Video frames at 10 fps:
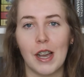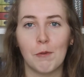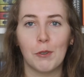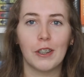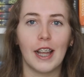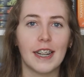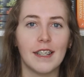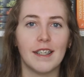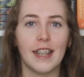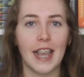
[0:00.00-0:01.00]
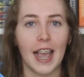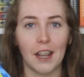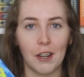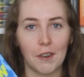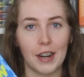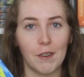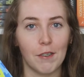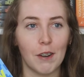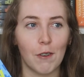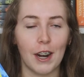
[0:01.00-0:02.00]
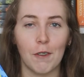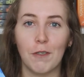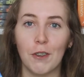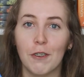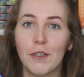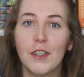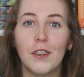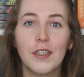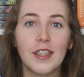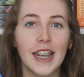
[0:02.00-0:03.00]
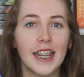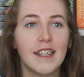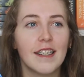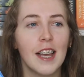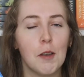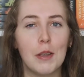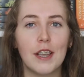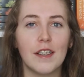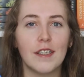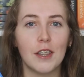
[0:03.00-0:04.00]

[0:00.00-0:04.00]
I would like to see Hank Green rewrite a few of those scenes because